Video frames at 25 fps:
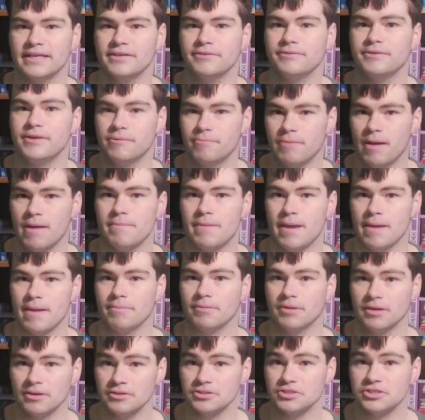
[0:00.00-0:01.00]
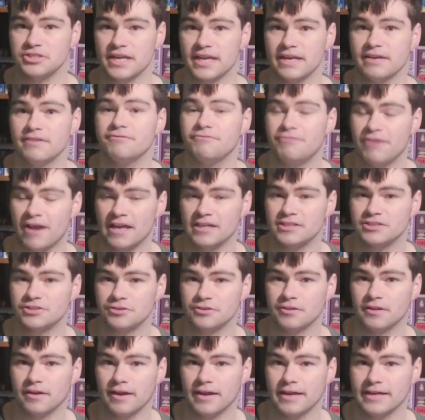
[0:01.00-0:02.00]
you might be able to understand it faster
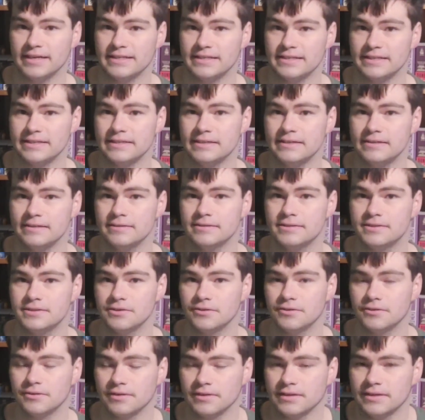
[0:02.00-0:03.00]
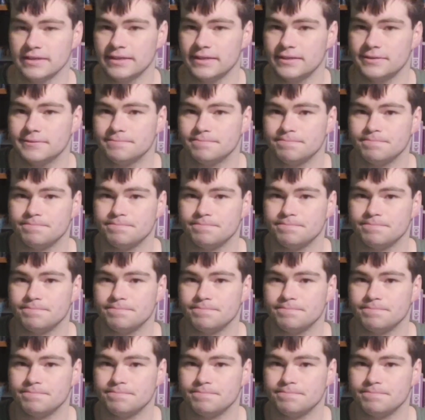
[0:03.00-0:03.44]
than I did, certainly.